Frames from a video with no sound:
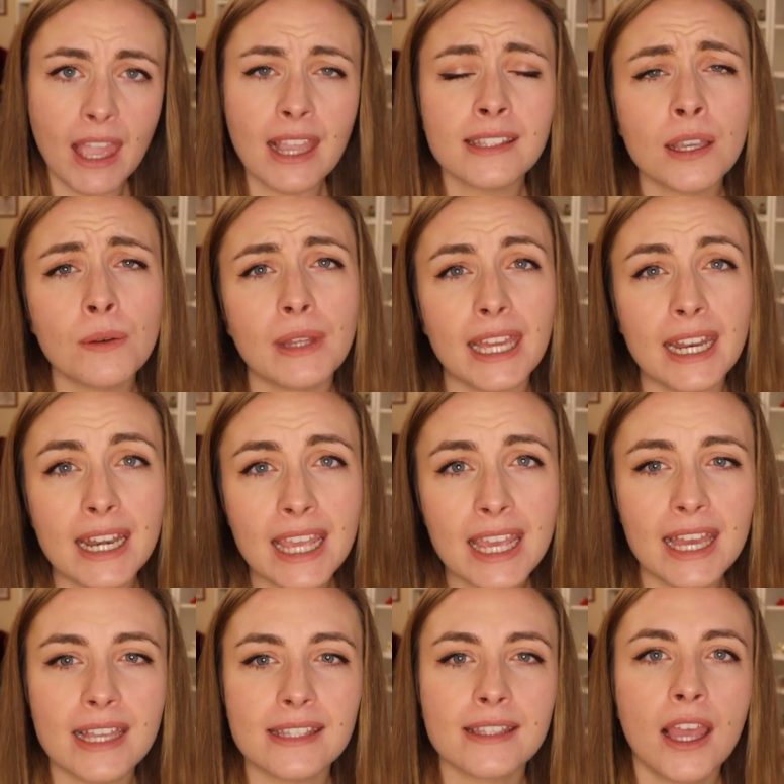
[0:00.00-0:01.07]
It's only
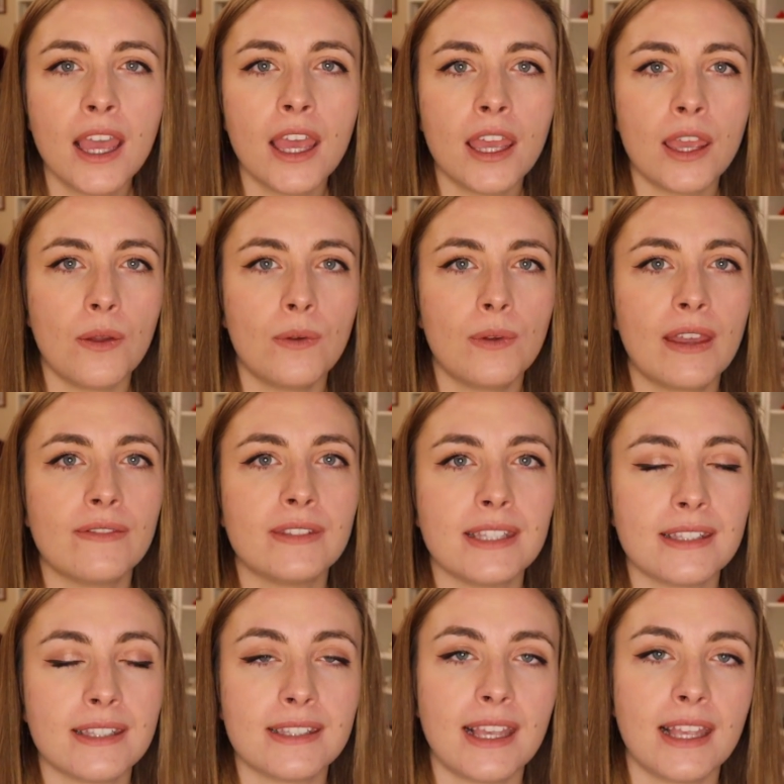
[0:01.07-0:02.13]
Aeneas who gives
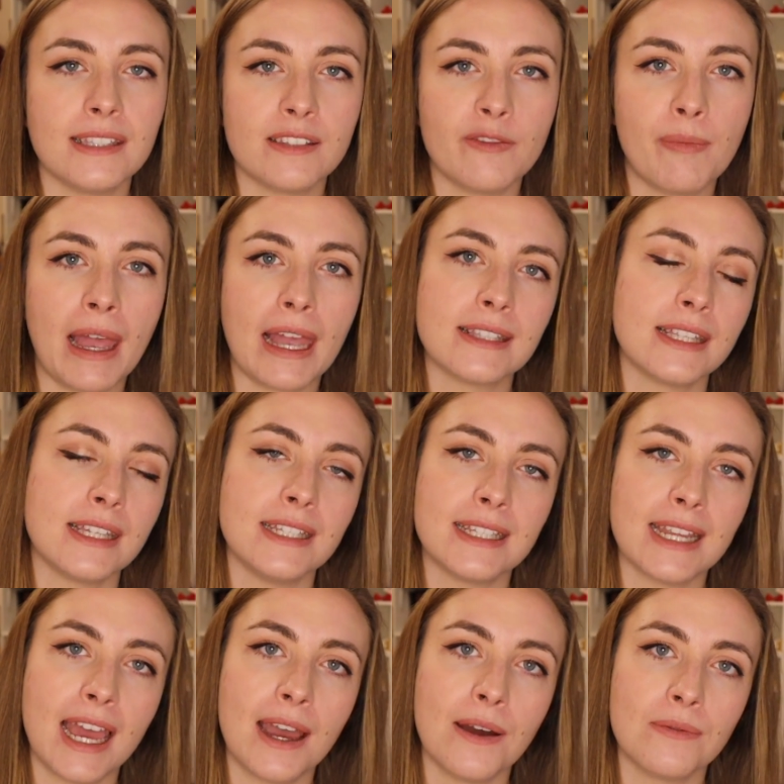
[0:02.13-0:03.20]
us a sense of passing
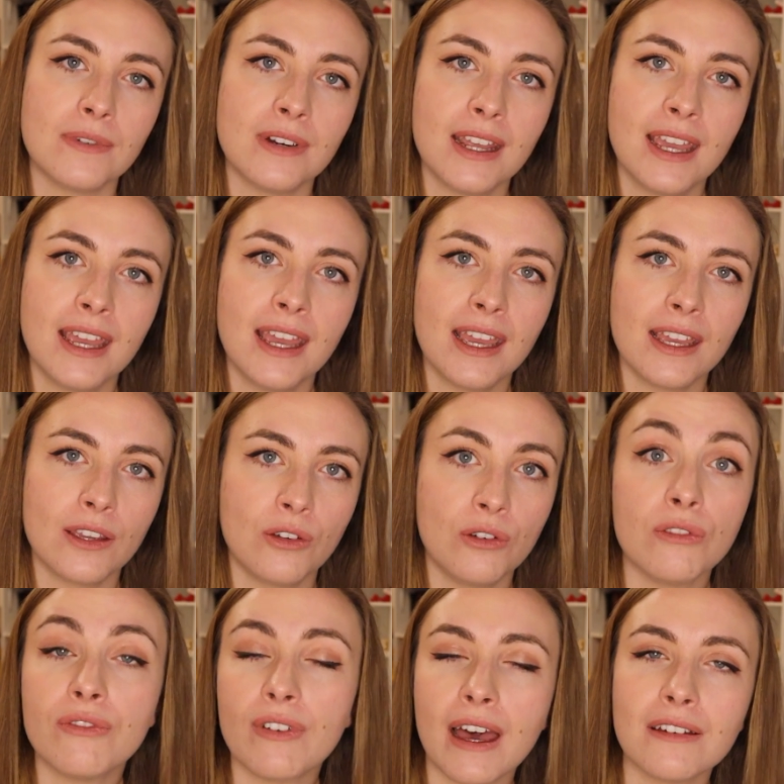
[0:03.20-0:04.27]
down
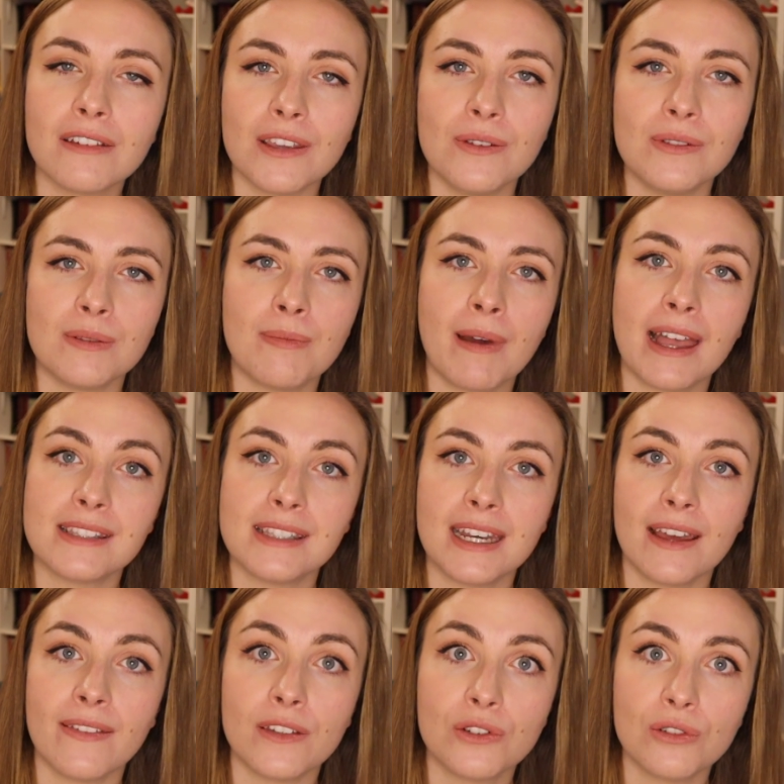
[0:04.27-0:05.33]
good values and passing
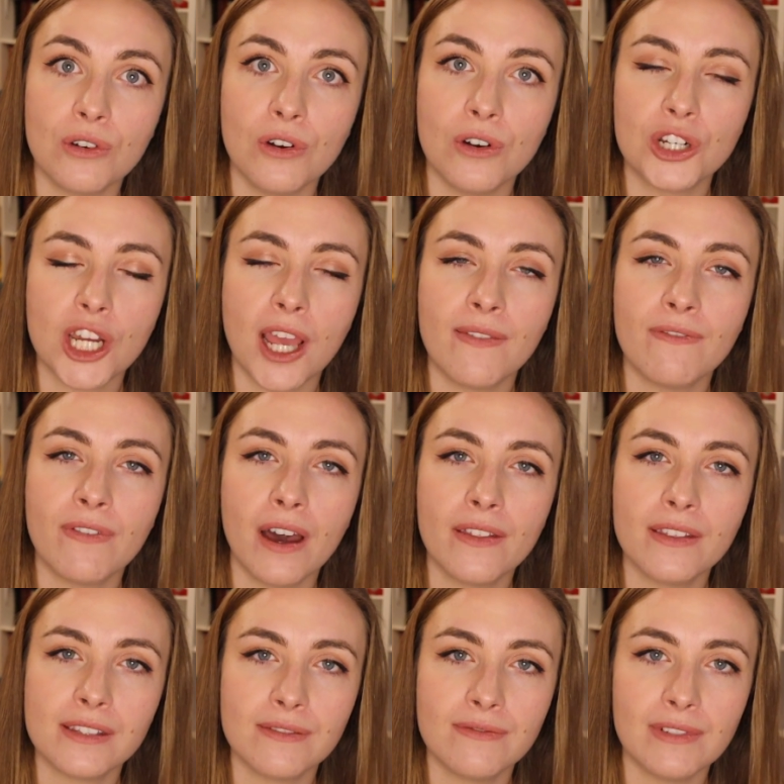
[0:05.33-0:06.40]
down the torch, and
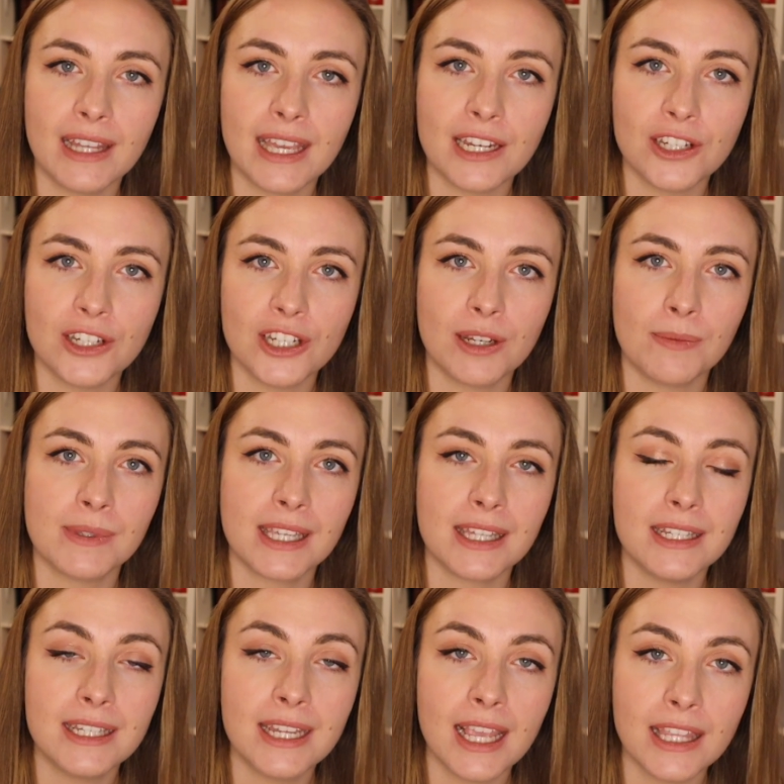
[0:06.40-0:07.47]
father-son relationships
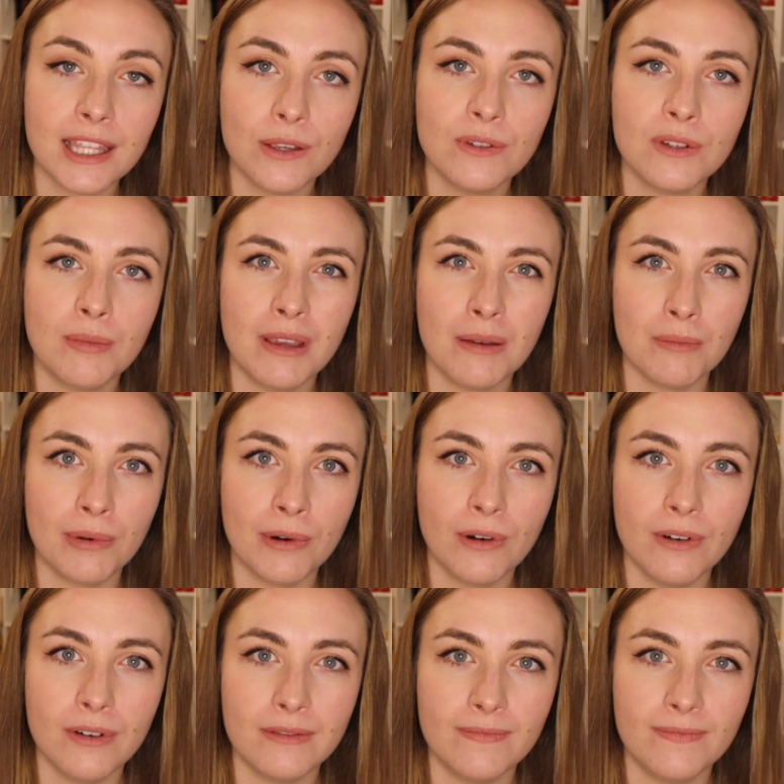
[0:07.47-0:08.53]
continue to be
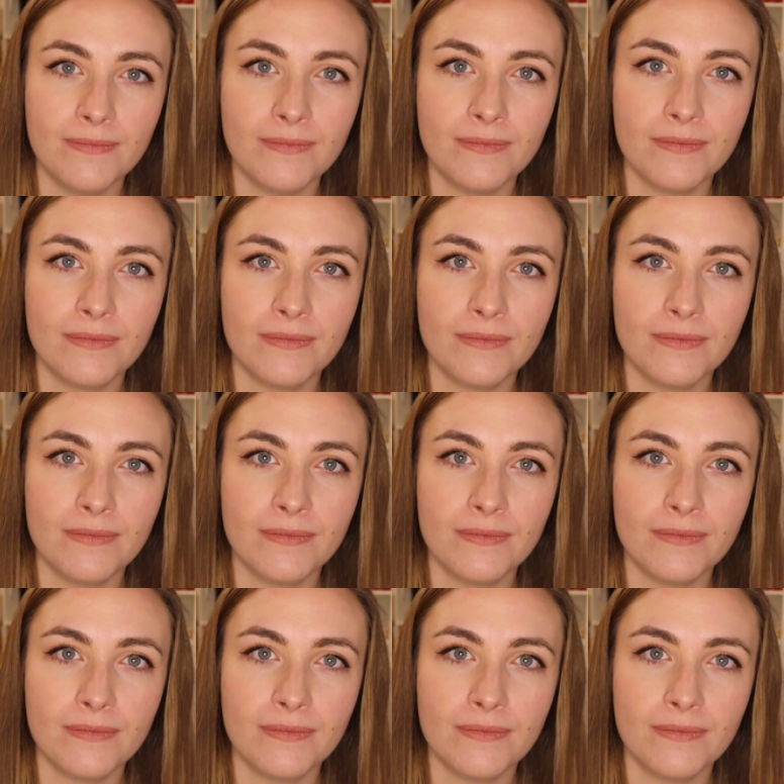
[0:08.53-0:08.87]
important.